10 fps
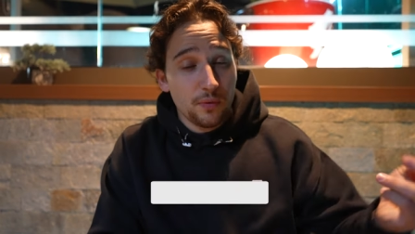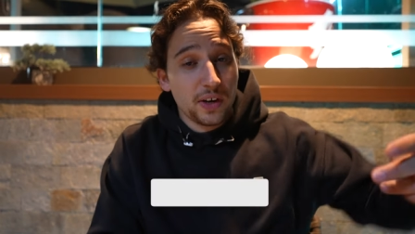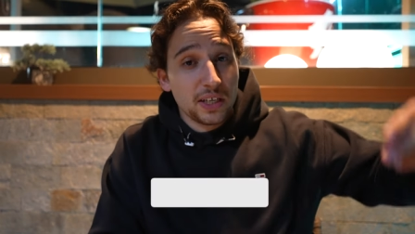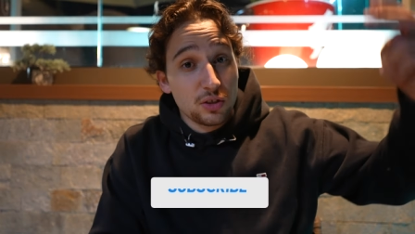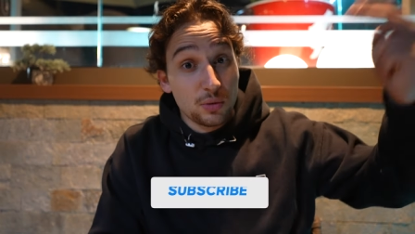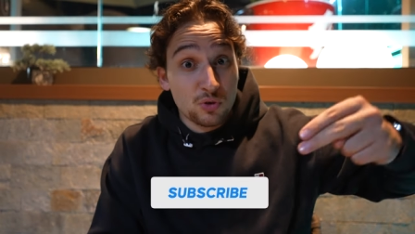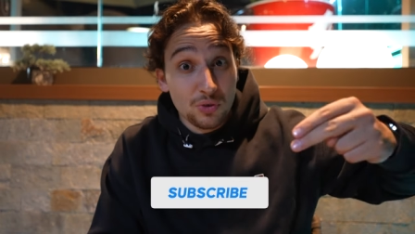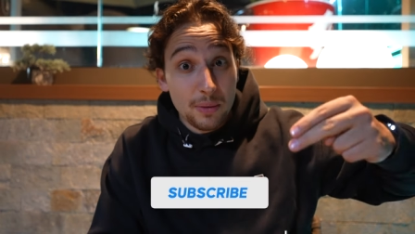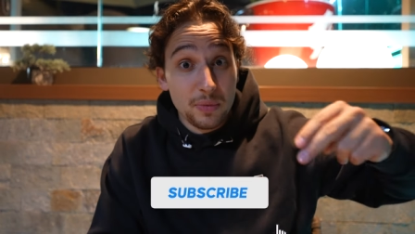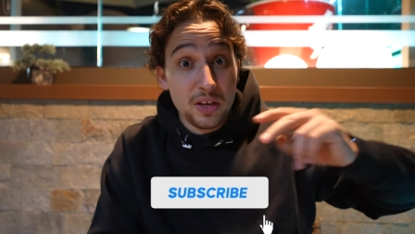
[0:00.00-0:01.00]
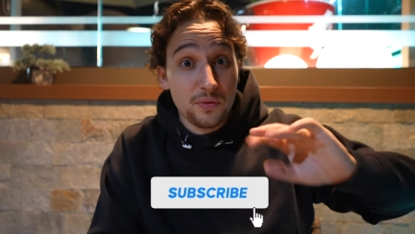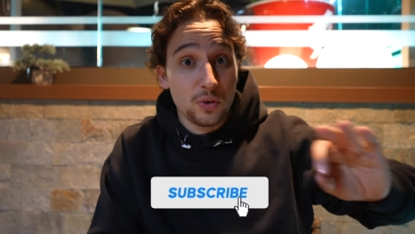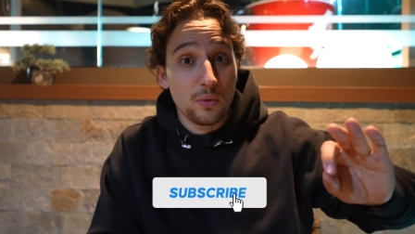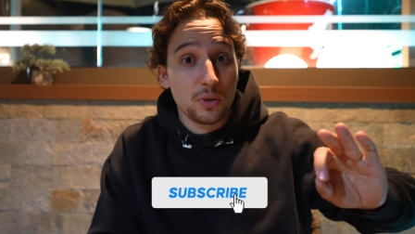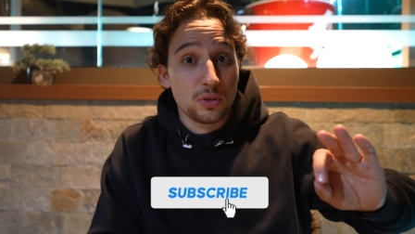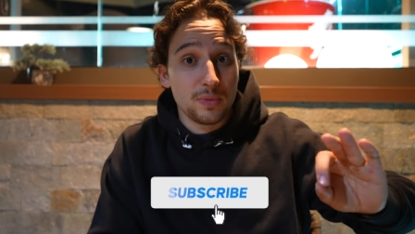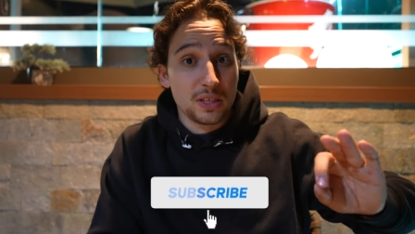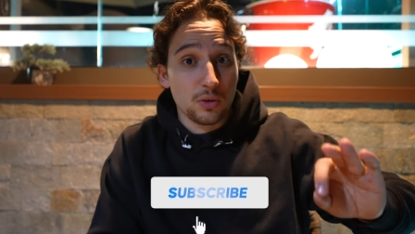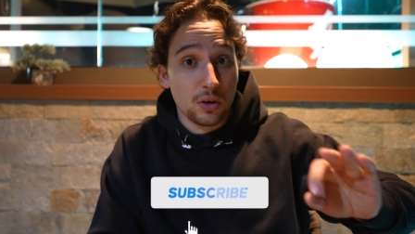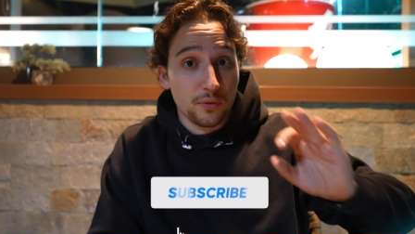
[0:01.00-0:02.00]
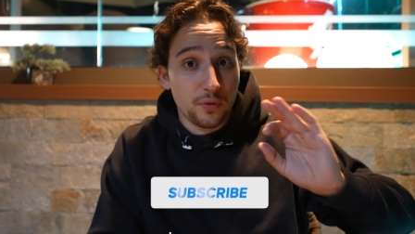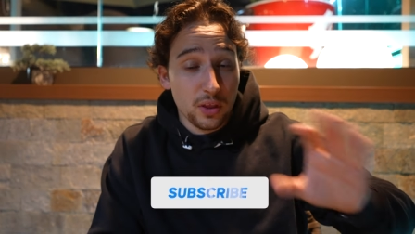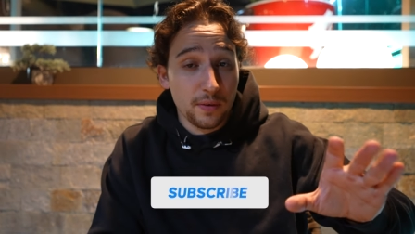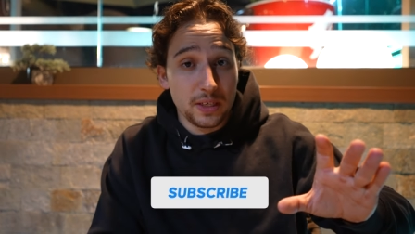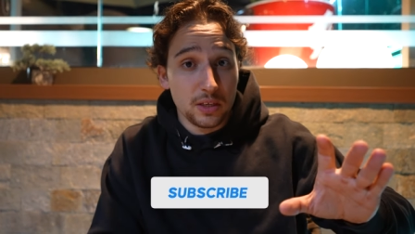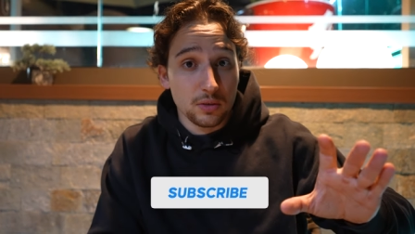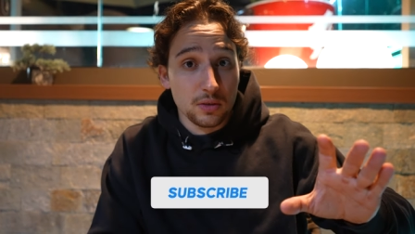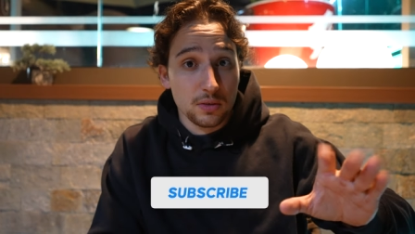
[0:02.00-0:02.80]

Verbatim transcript: Don't forget to subscribe if you don't want to miss out on further videos.